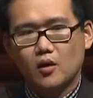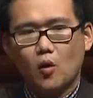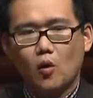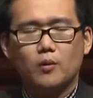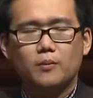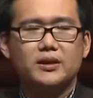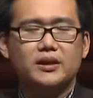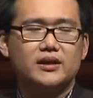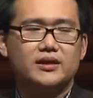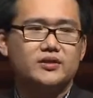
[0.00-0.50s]

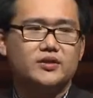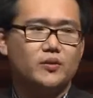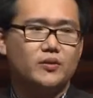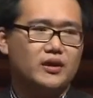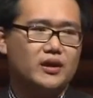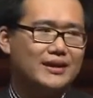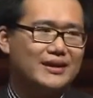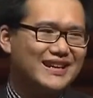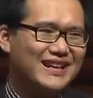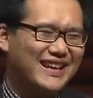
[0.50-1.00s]
or because you
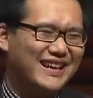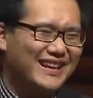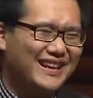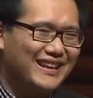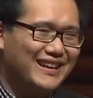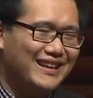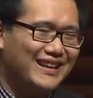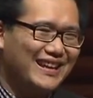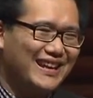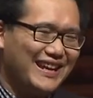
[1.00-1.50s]
think
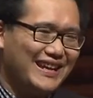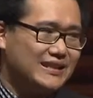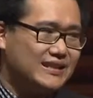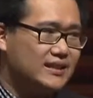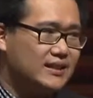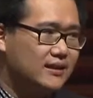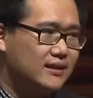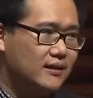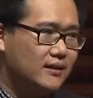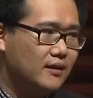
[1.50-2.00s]

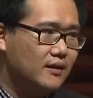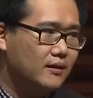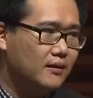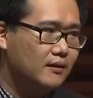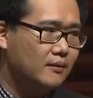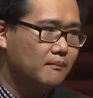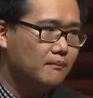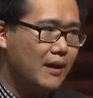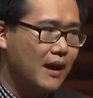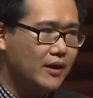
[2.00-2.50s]
it
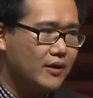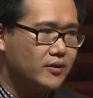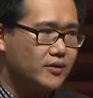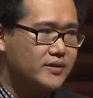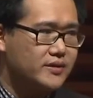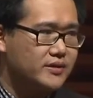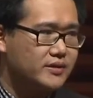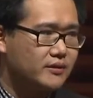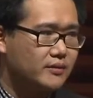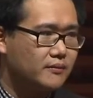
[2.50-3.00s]

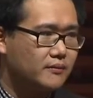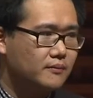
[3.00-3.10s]
matters?